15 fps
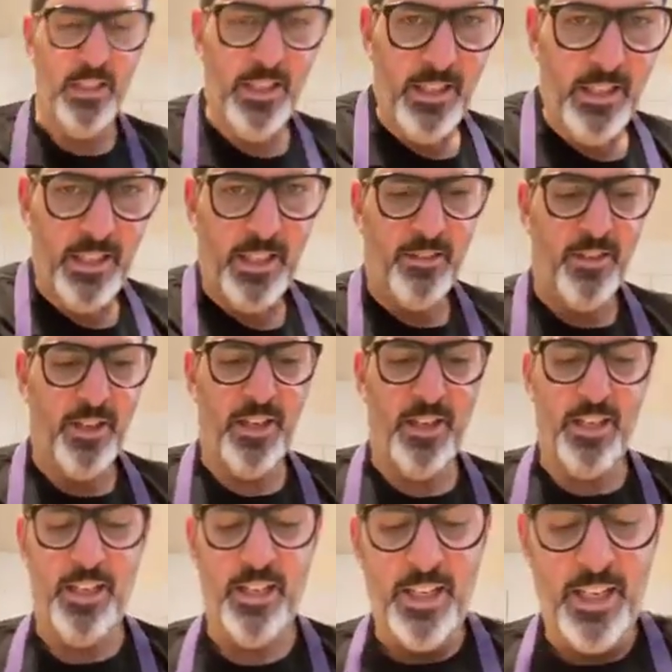And I've got
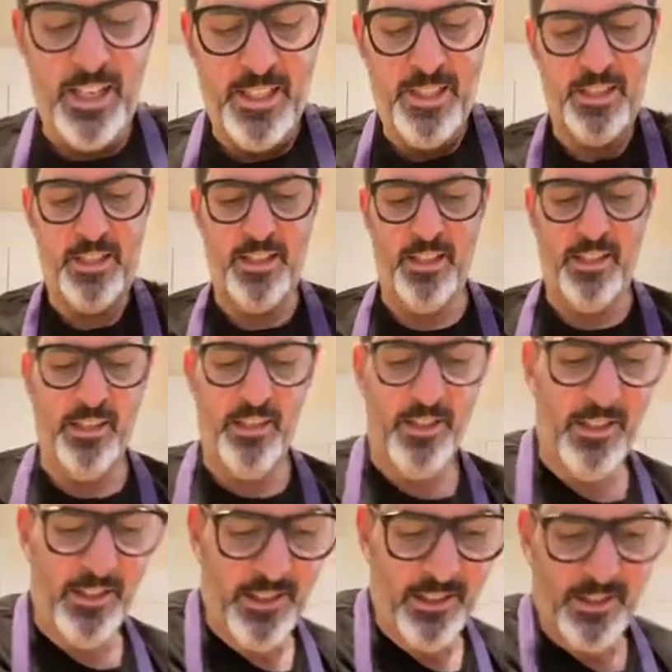a nice
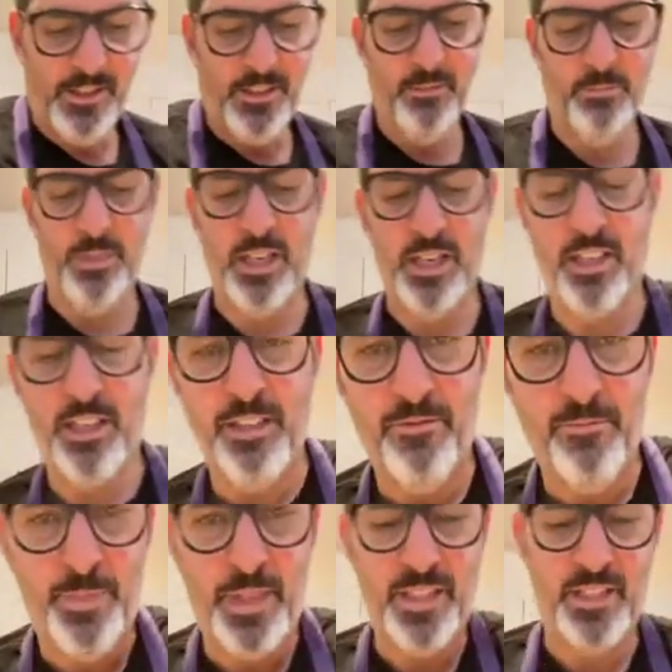ball
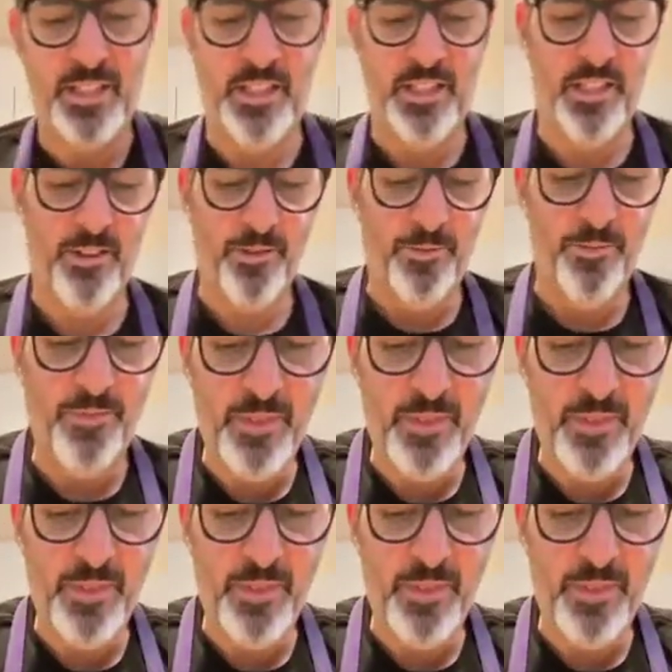of pizza dough.